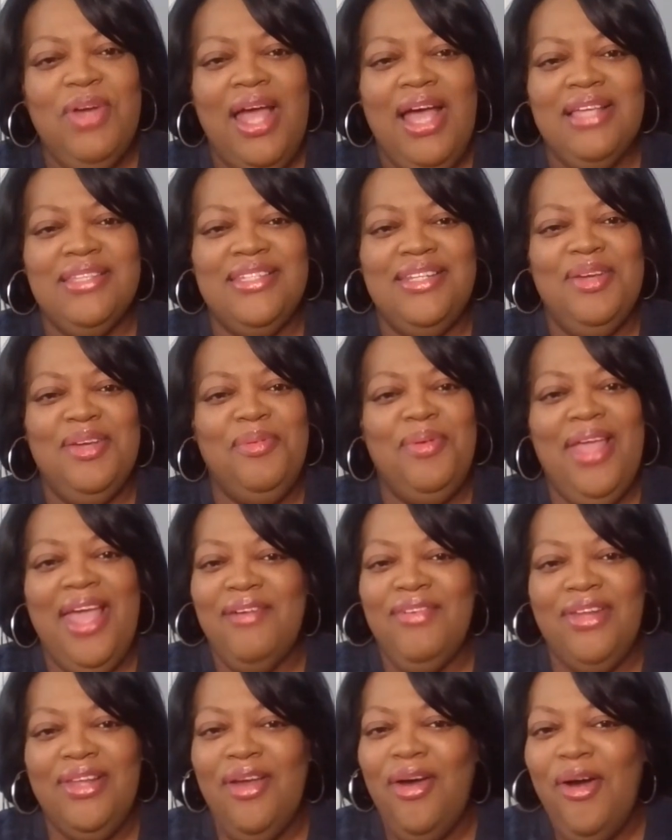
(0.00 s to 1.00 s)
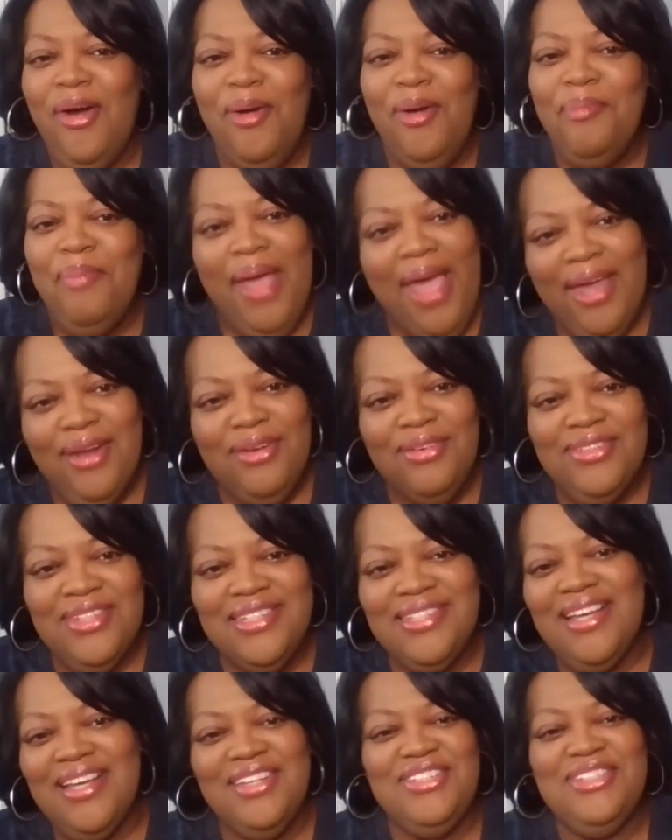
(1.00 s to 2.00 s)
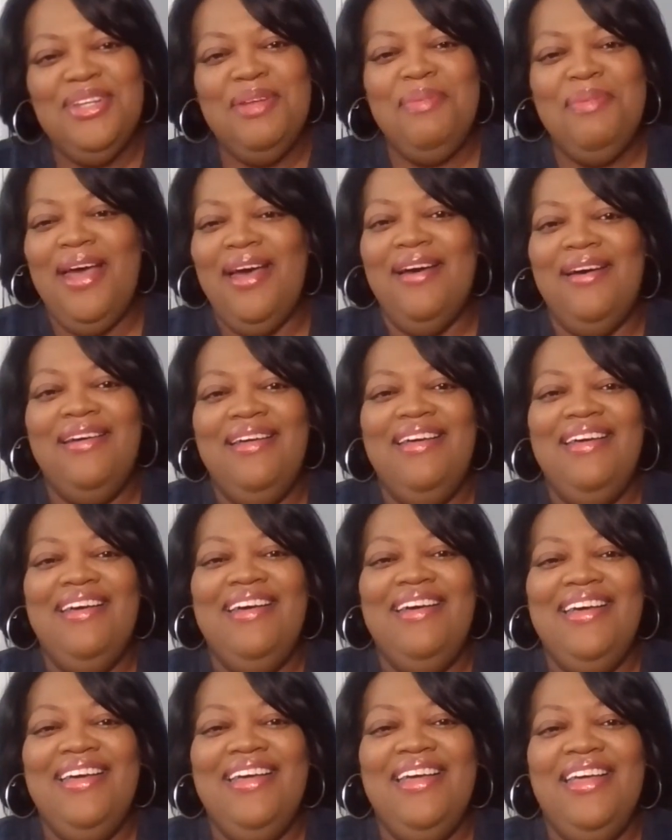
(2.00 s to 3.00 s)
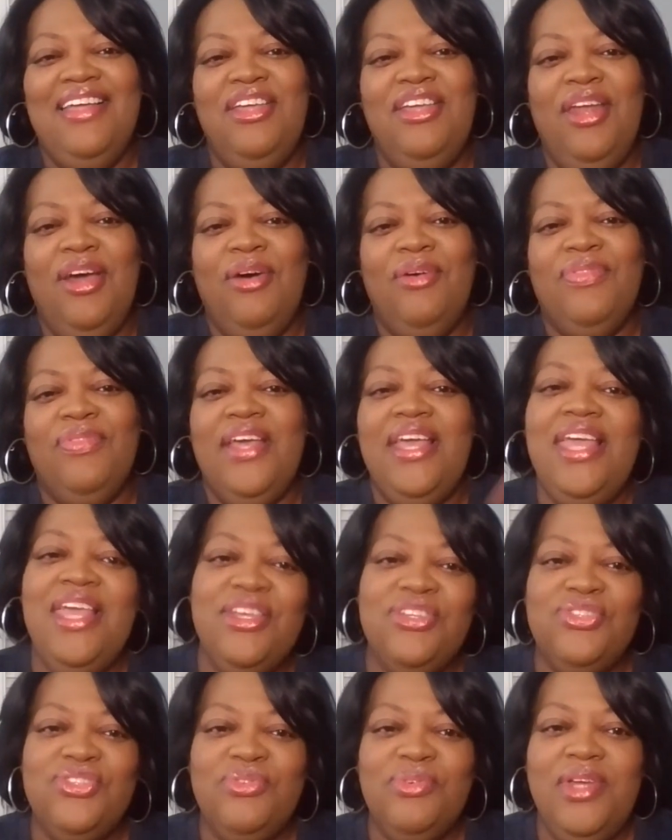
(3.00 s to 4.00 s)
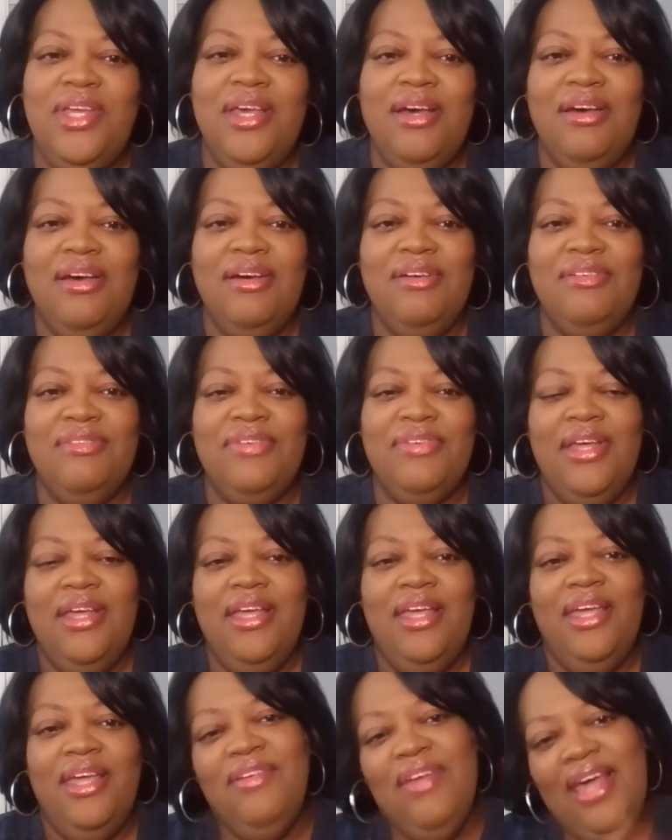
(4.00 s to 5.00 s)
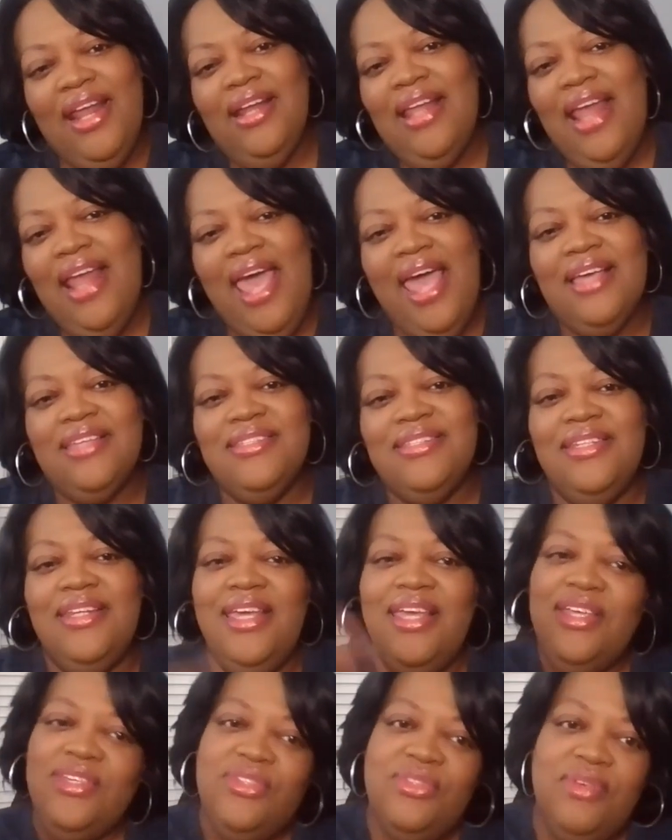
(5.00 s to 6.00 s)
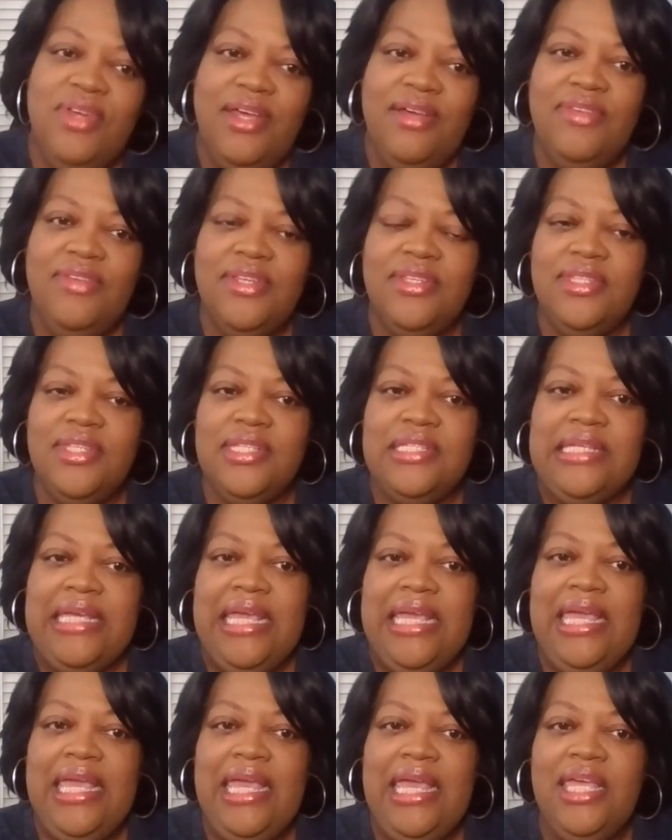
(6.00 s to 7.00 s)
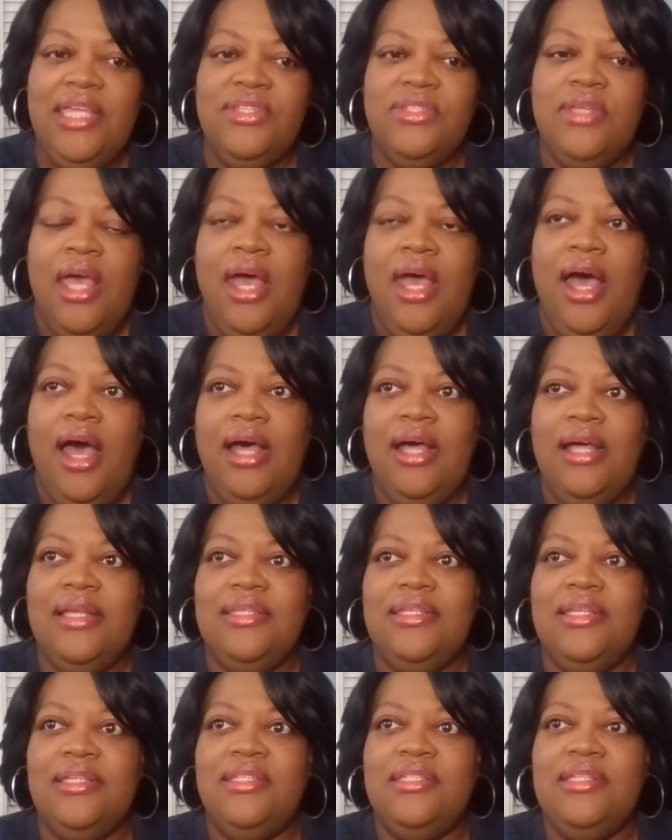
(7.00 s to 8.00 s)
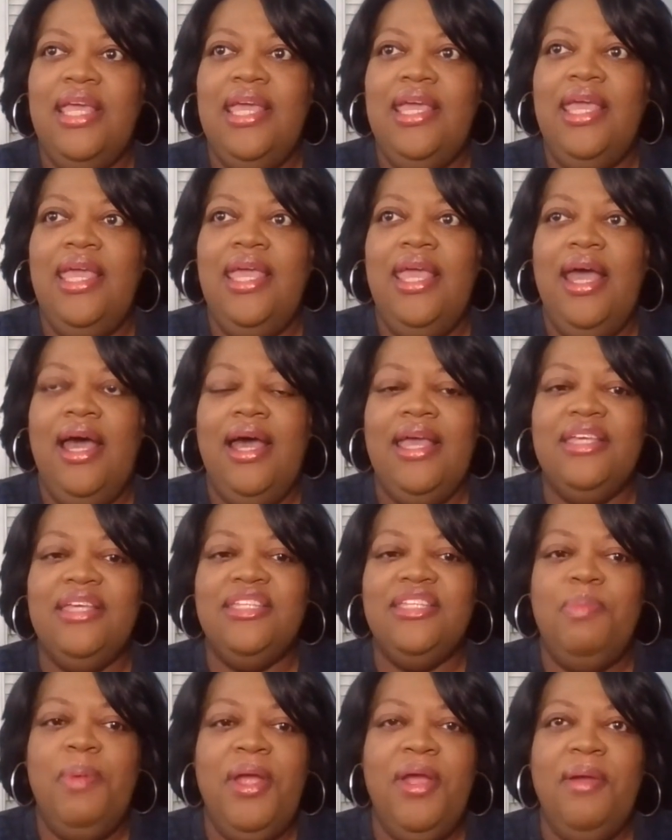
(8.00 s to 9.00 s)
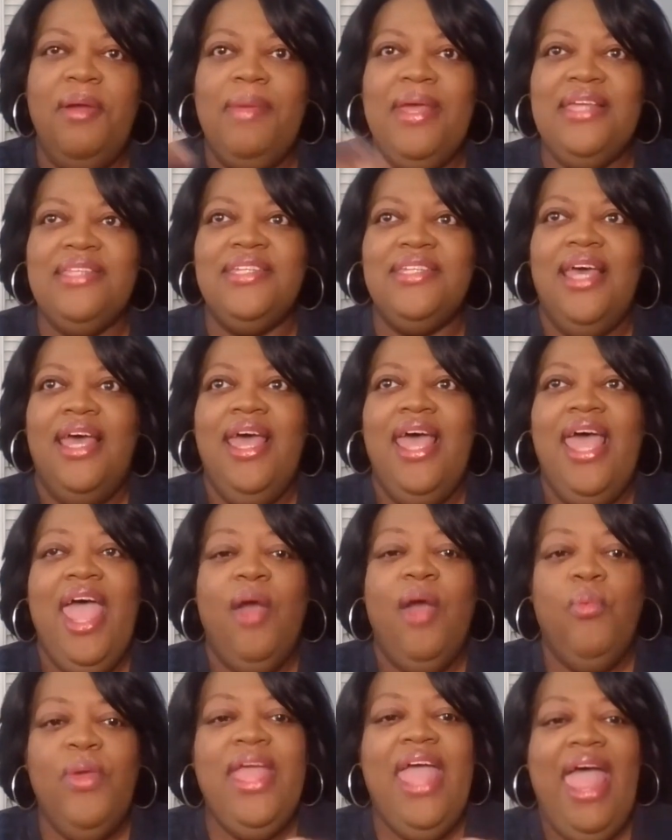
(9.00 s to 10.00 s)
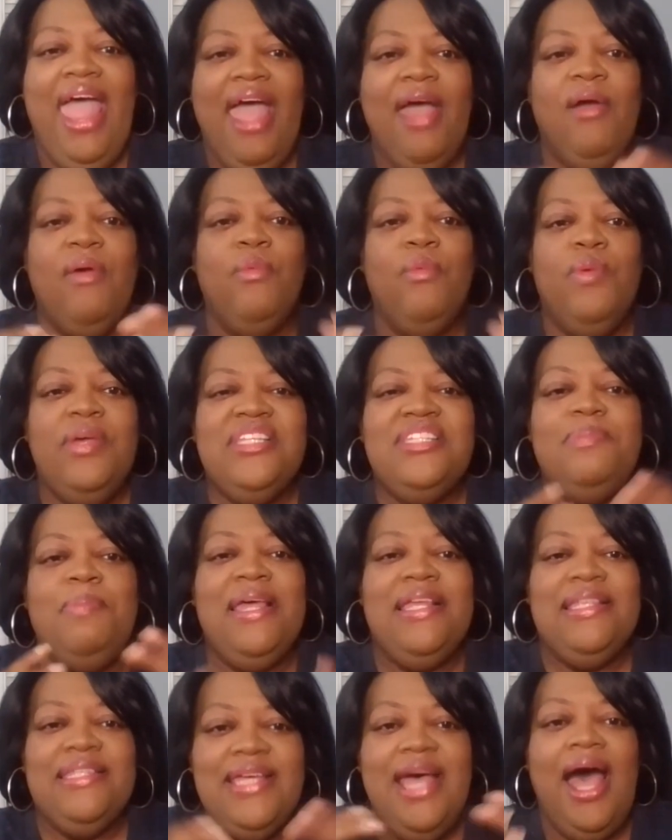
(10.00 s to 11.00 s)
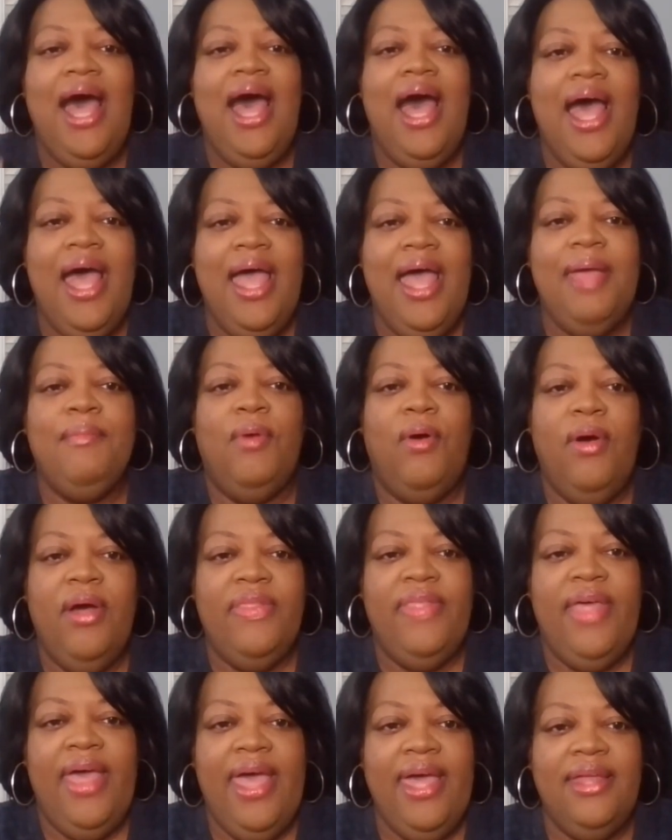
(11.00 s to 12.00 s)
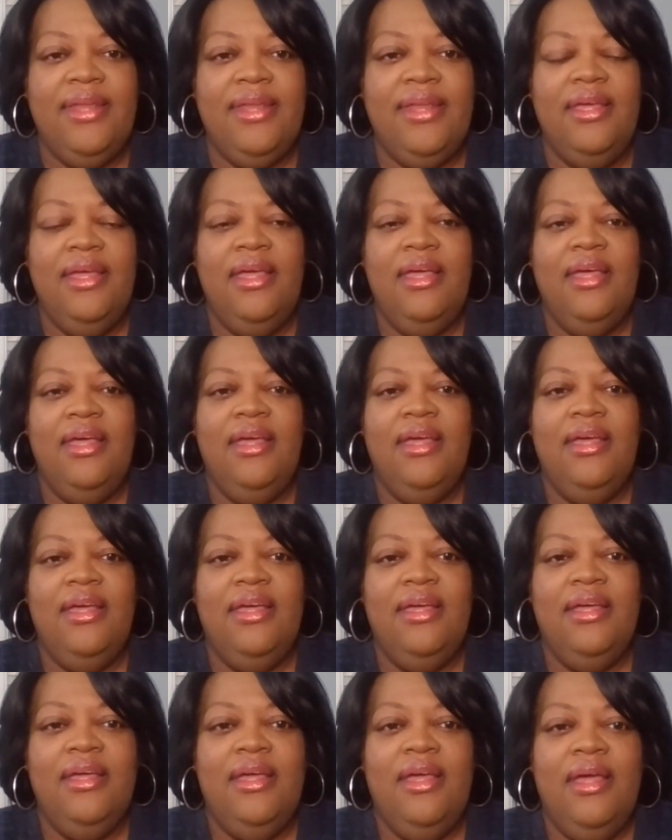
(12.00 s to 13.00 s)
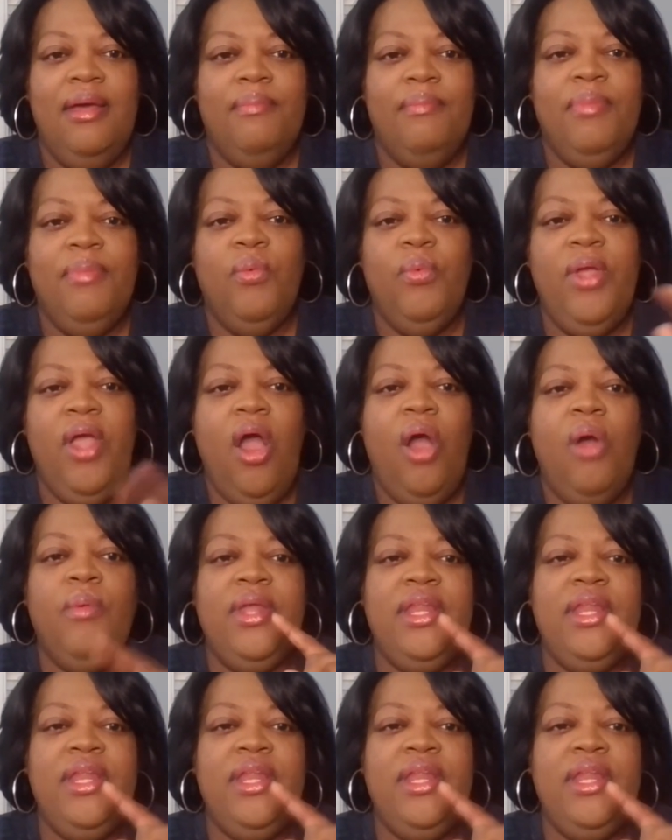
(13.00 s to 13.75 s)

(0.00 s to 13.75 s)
trials. And then we have a long panel discussion about, the history of Henrietta Lacks and the history of the Tuskegee experiment. And we spend time on that. But we